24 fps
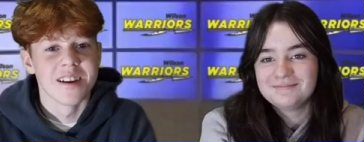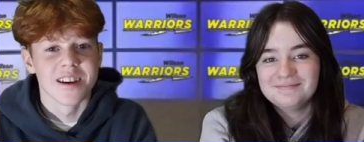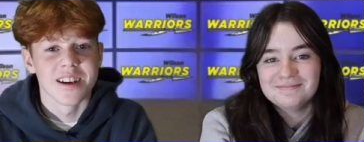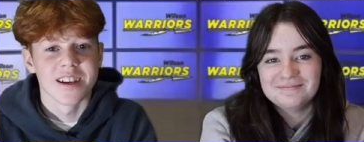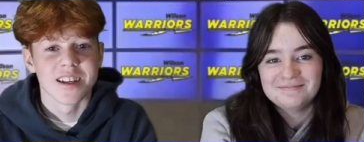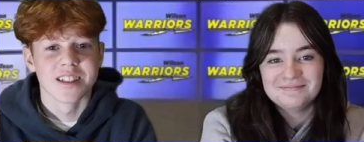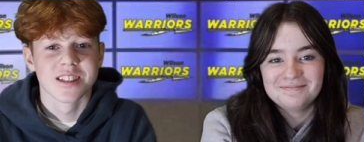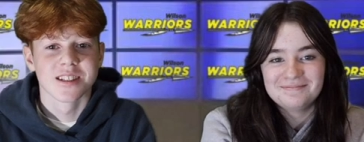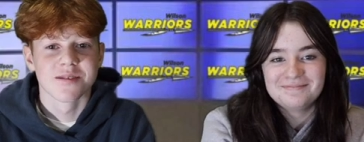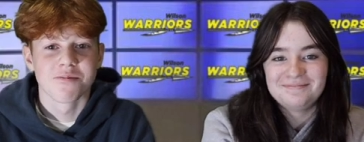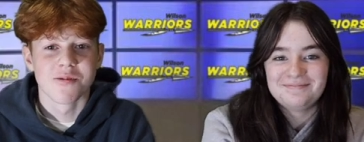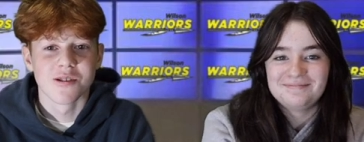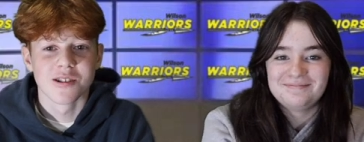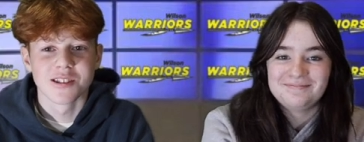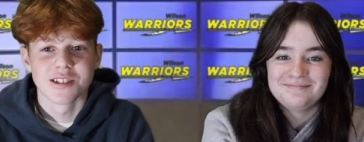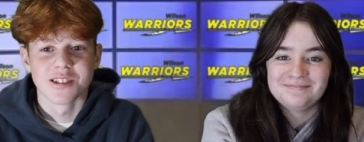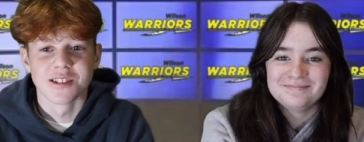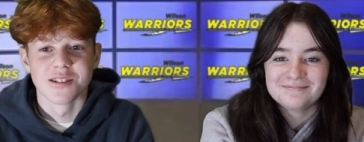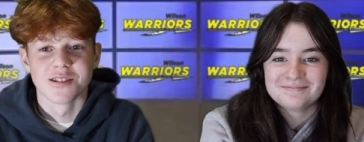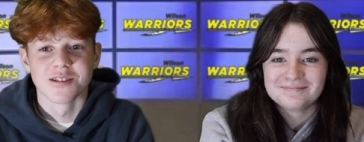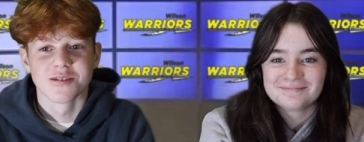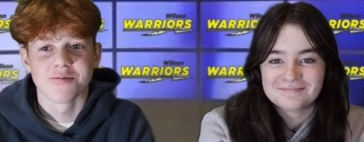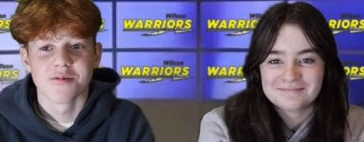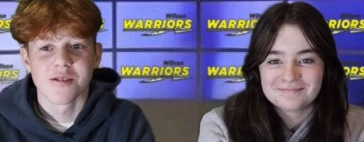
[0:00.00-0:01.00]
Speaker 1: In sports
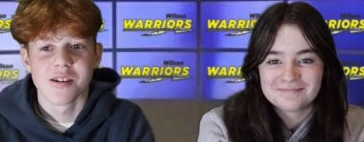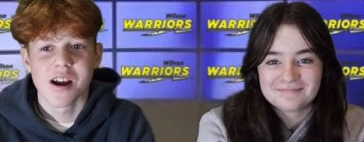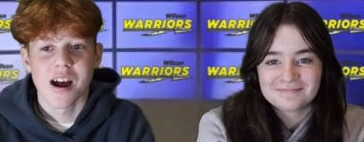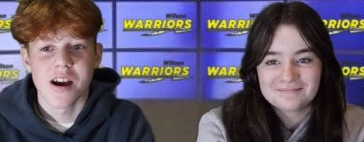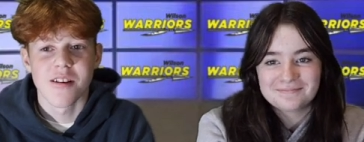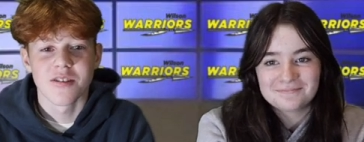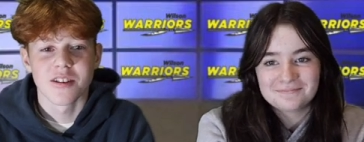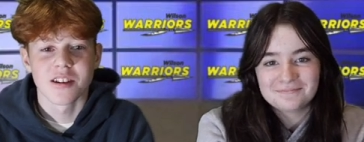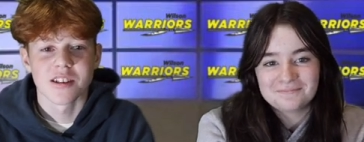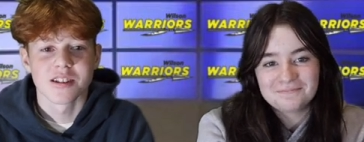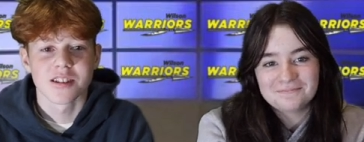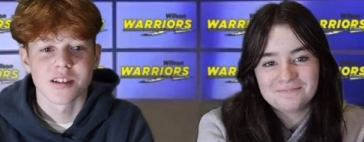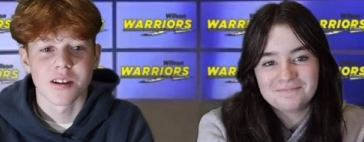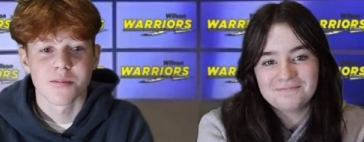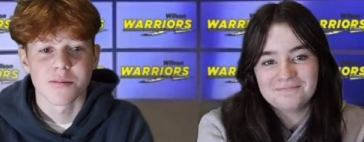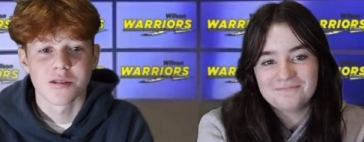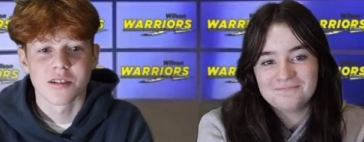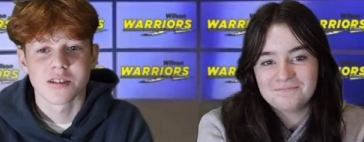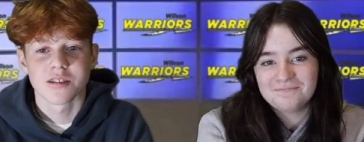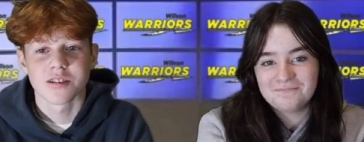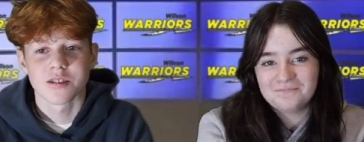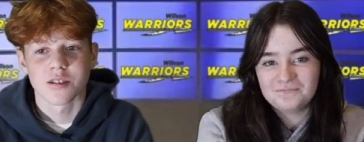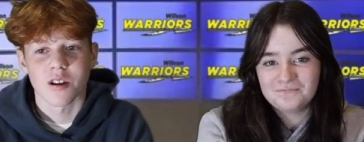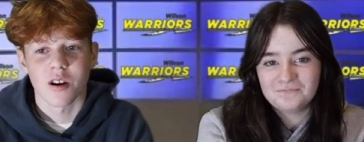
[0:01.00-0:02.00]
news, we are having a
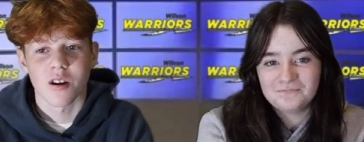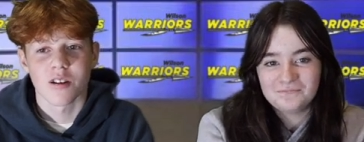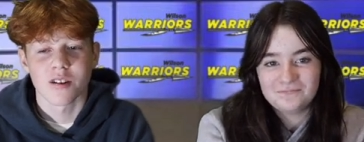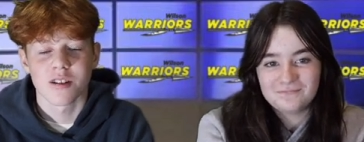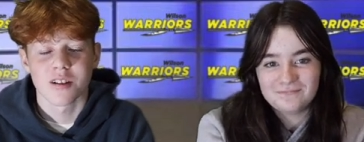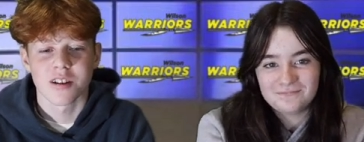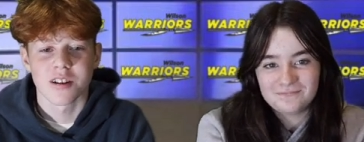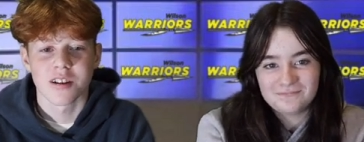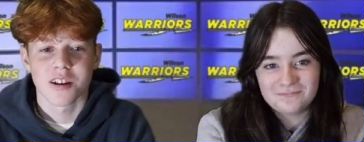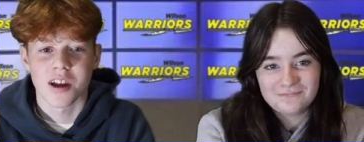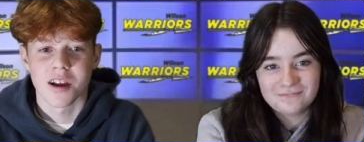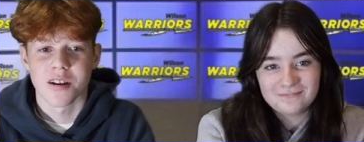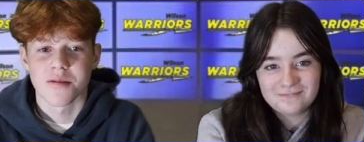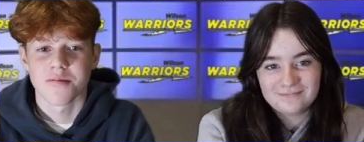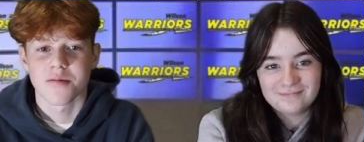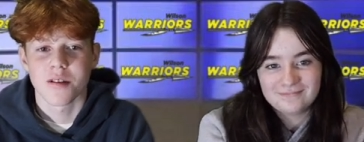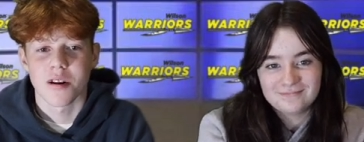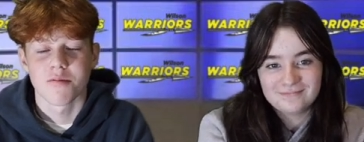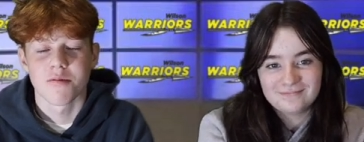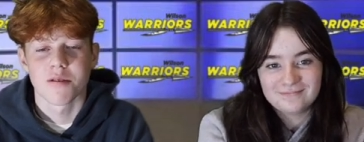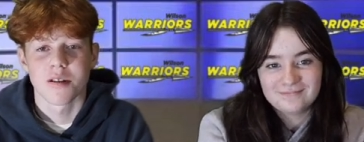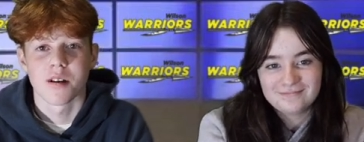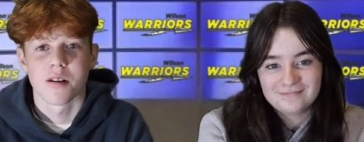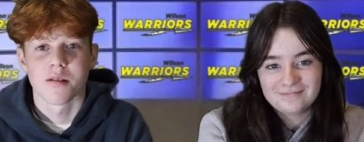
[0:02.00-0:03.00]
summer soccer camp coming